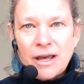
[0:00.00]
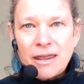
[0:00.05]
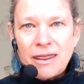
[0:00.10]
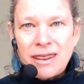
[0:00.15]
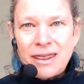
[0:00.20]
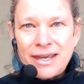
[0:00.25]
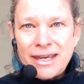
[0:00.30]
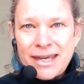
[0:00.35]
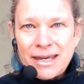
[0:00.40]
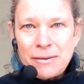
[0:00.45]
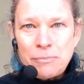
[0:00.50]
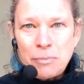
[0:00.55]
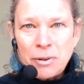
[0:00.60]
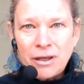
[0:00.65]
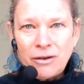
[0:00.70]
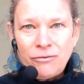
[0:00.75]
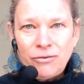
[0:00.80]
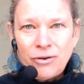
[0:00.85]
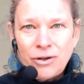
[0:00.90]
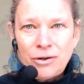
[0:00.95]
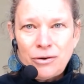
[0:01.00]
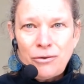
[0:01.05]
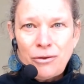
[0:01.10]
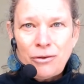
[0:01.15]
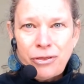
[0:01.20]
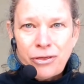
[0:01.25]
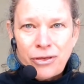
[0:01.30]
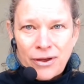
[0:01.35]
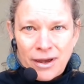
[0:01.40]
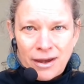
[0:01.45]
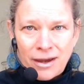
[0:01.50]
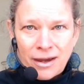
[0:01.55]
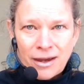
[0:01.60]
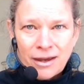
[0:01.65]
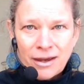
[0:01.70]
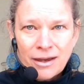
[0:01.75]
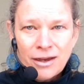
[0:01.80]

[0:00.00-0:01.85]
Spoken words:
the pivotal thing